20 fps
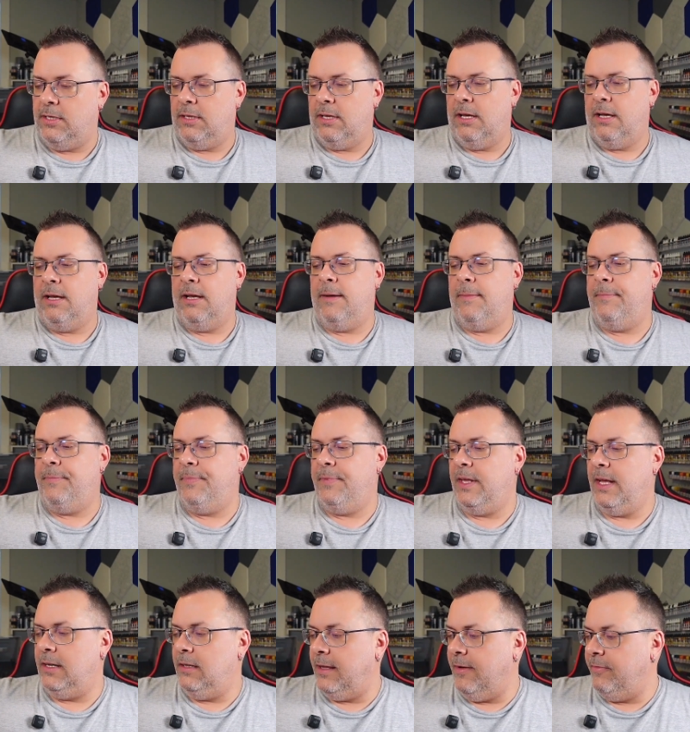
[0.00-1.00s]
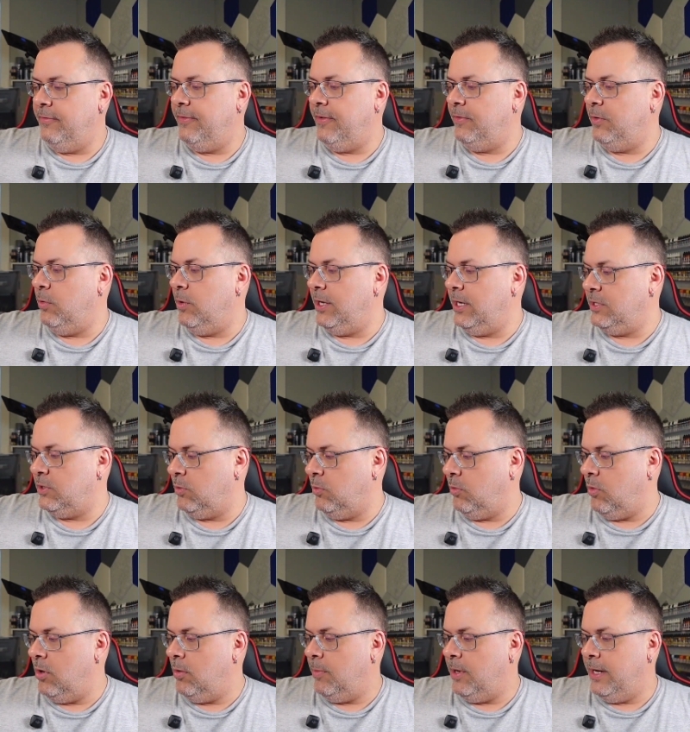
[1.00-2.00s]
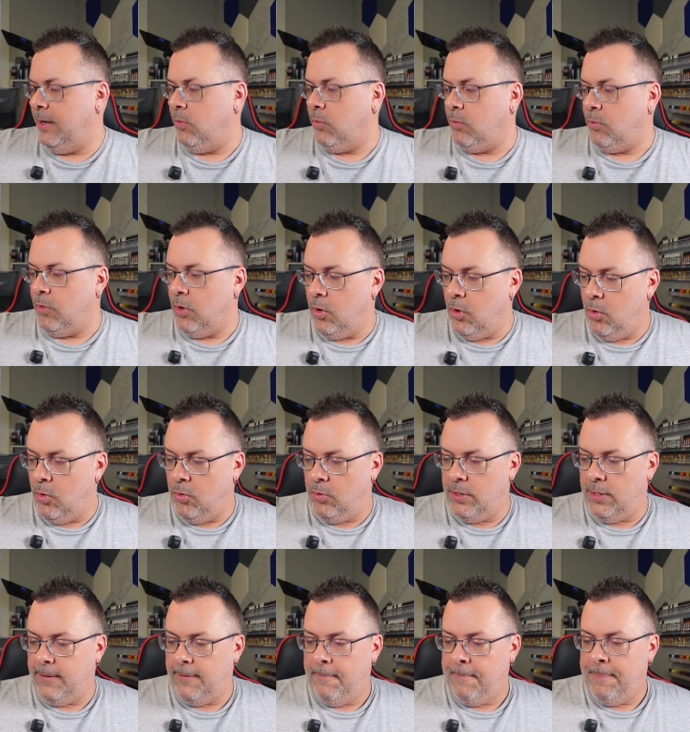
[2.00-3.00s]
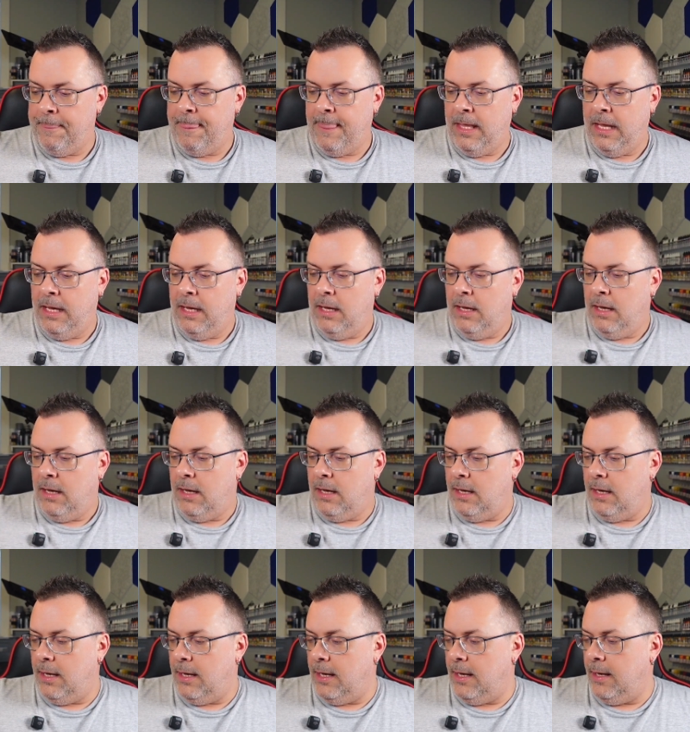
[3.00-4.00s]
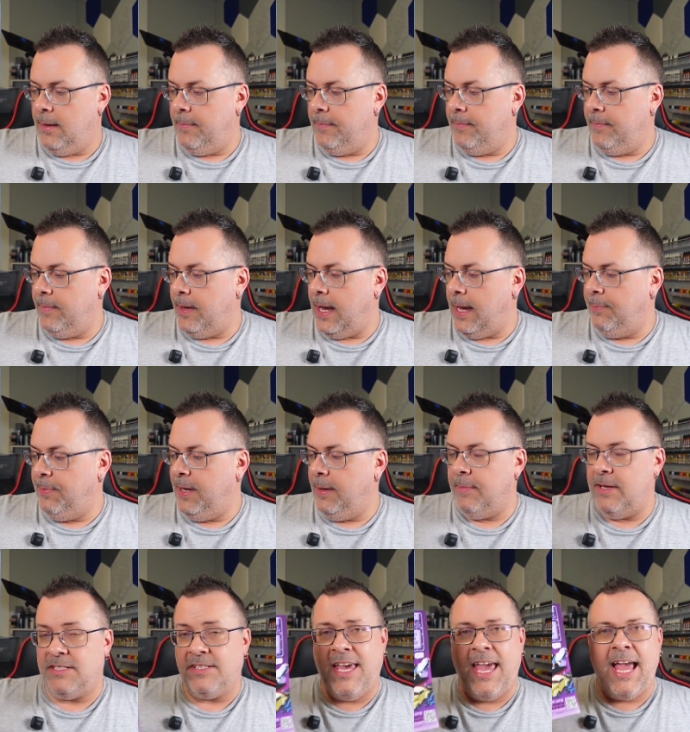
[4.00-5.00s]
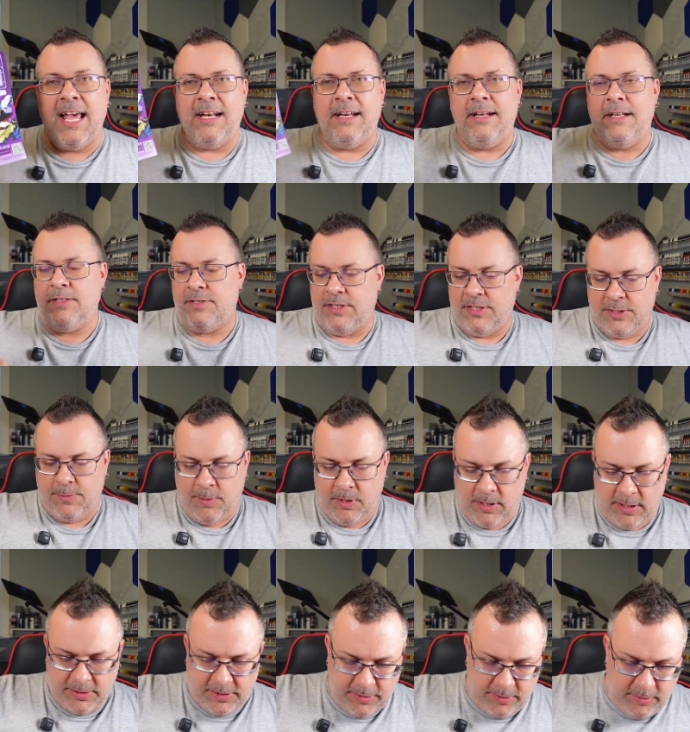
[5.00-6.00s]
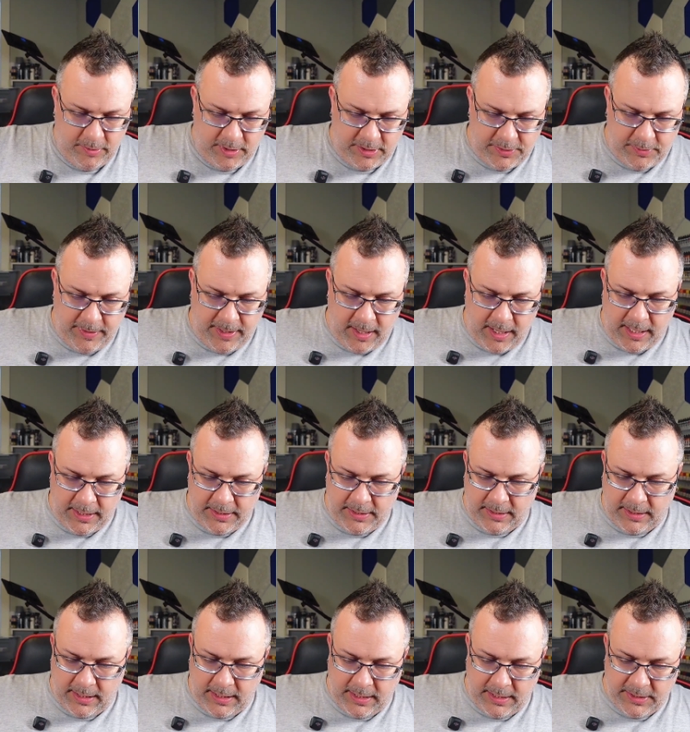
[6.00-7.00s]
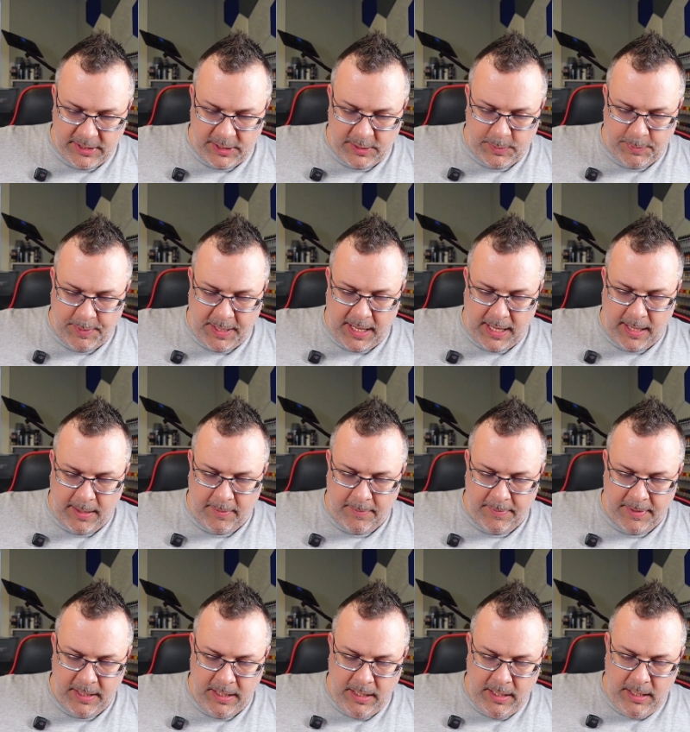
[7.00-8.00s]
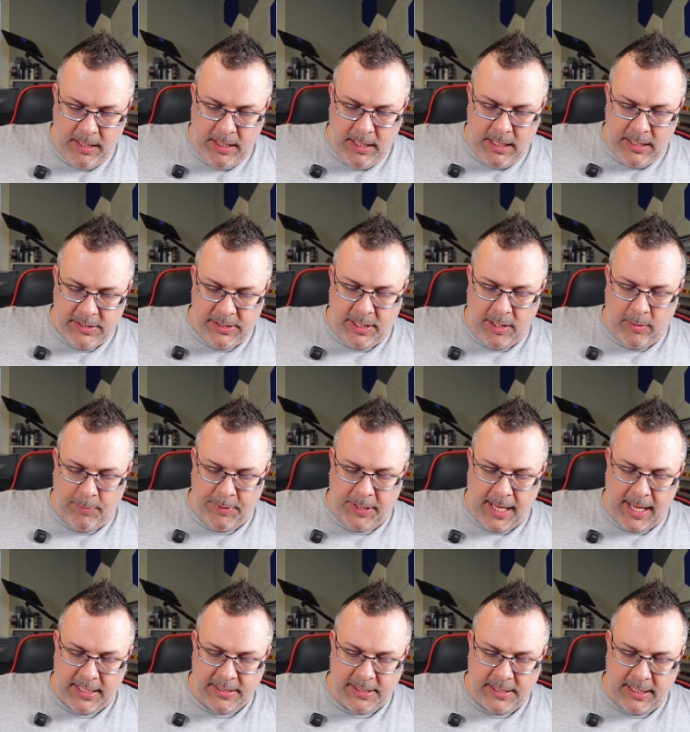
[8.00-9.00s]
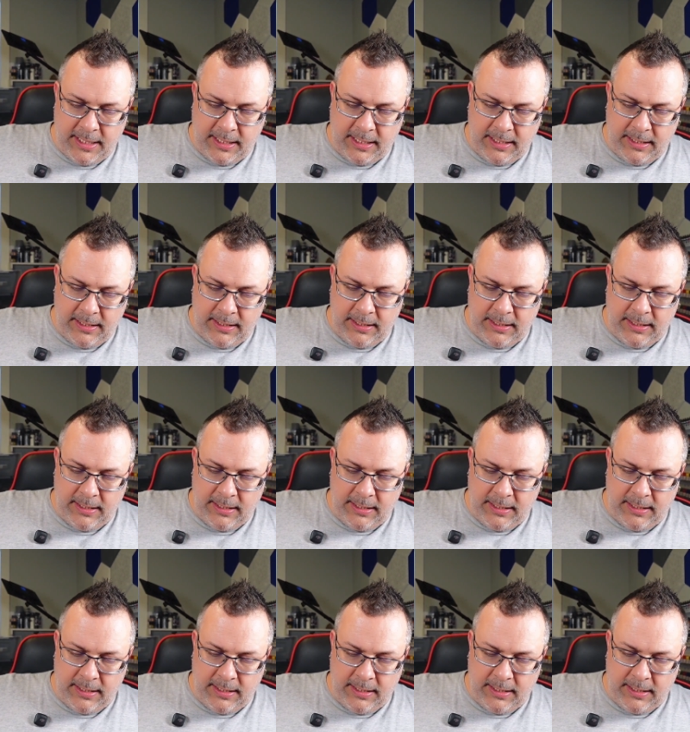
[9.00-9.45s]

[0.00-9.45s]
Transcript: at 1151 Esquimalt Road. IPMS Canada is a sponsor. Who else we got? Spam, Scale Plastic,